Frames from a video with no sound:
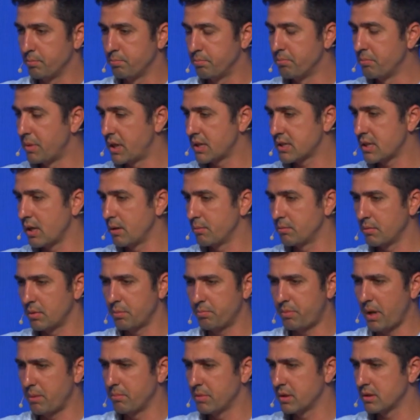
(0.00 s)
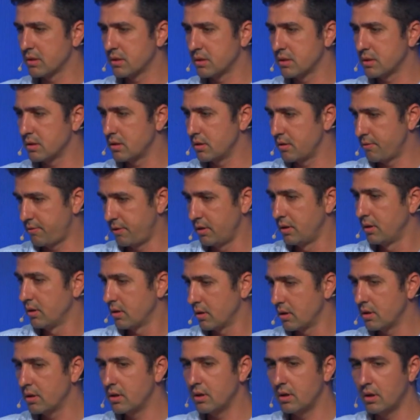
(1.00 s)
make some payments fee.
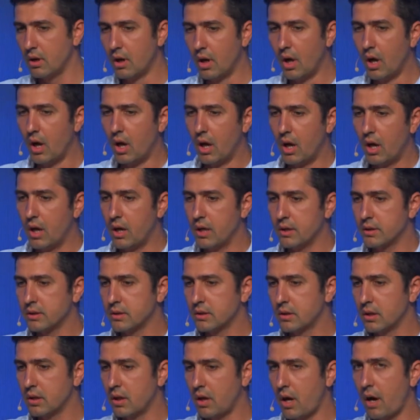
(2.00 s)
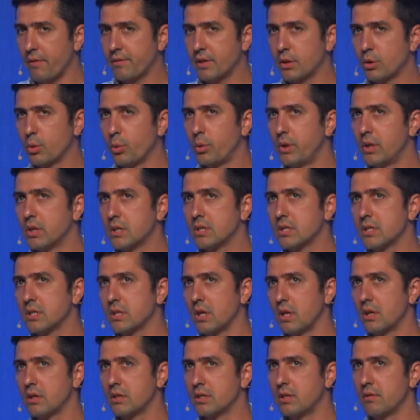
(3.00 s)
And after 2 weeks,
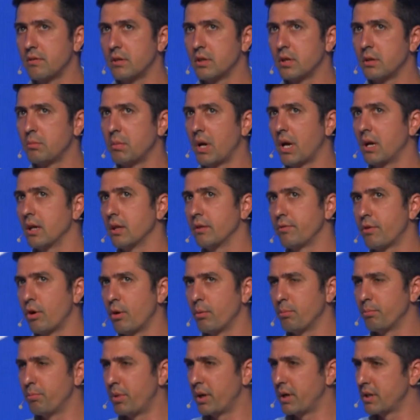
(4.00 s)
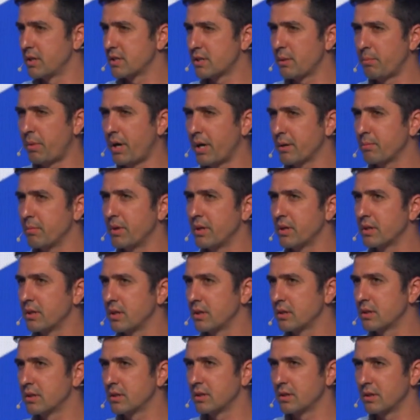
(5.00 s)
I received an email from police department
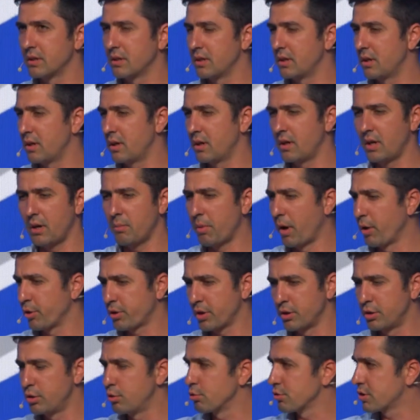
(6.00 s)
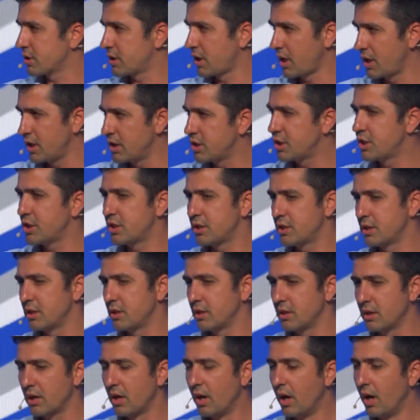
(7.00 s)
that about a new stage.
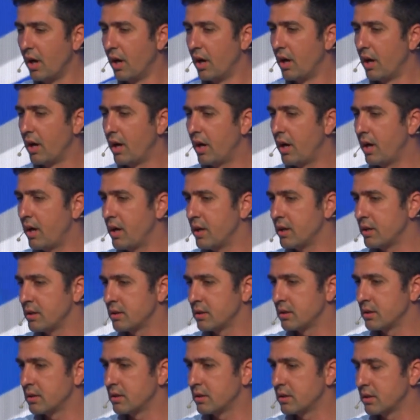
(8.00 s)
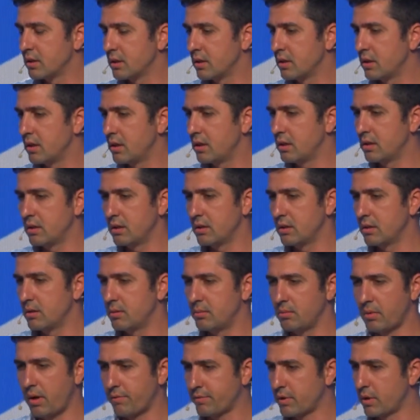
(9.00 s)
And
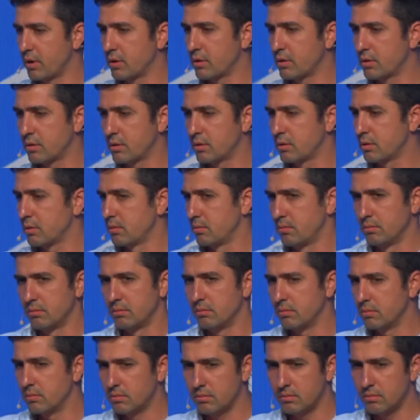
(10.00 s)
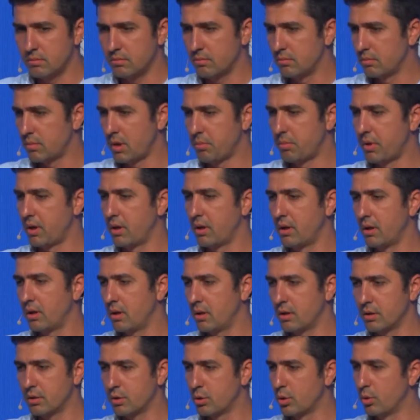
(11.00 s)
after
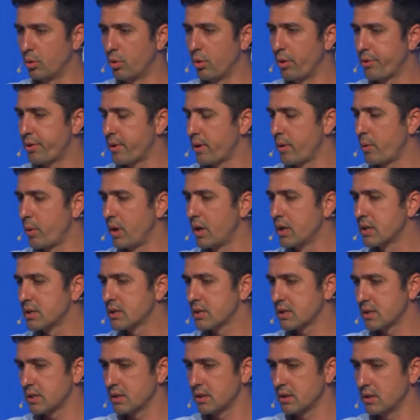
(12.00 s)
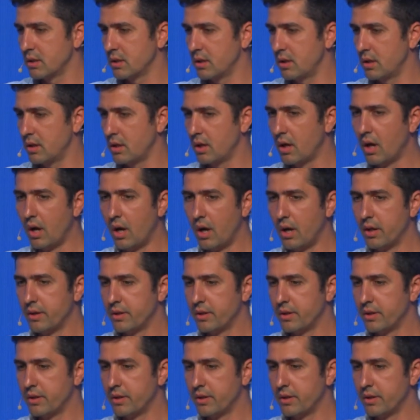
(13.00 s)
maybe 2 or 3 weeks, I'm